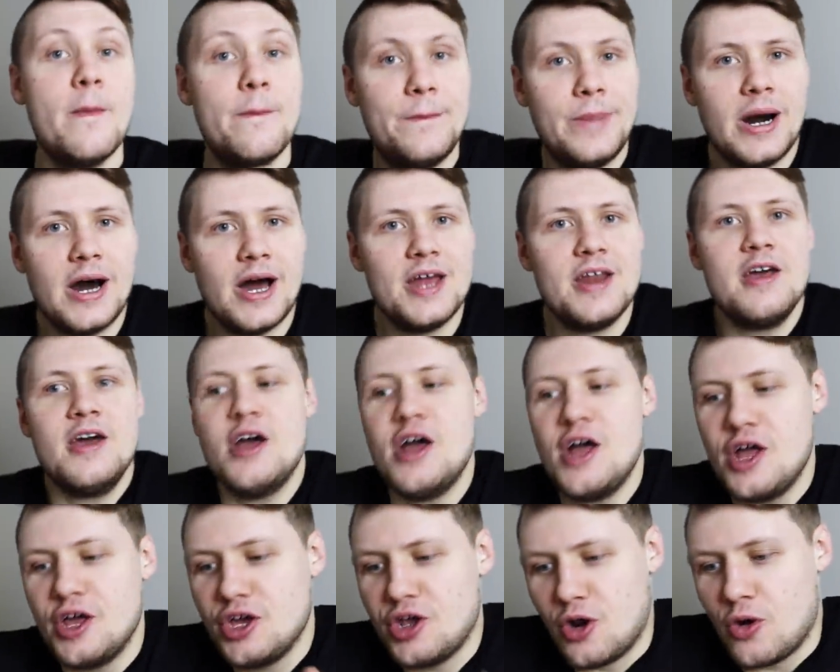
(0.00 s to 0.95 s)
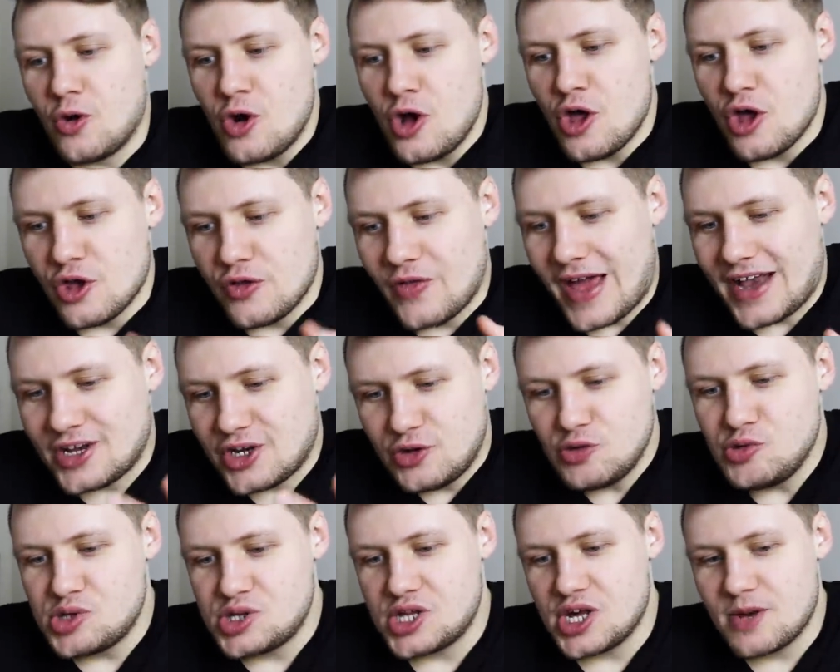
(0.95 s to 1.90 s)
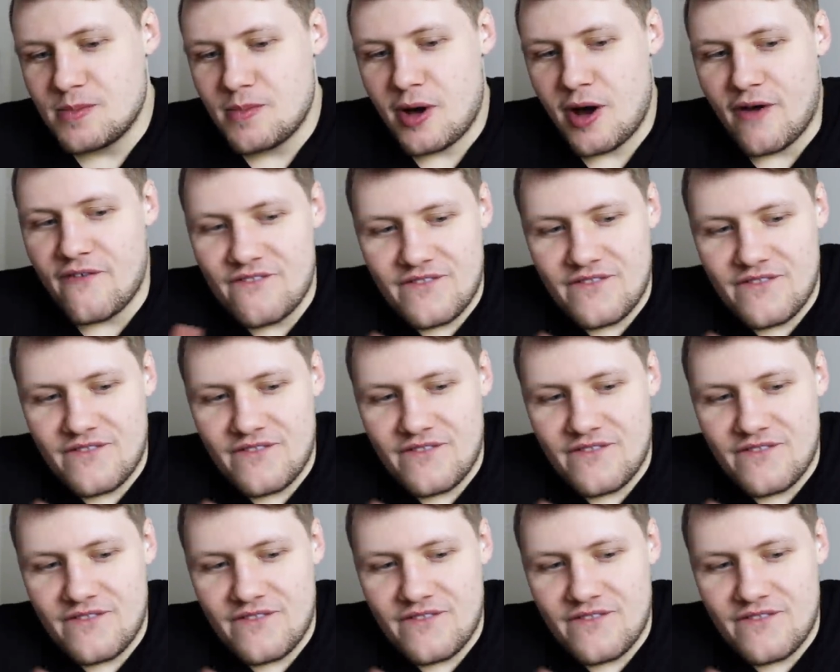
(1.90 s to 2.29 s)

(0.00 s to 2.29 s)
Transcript: But, you know, that Two Sigma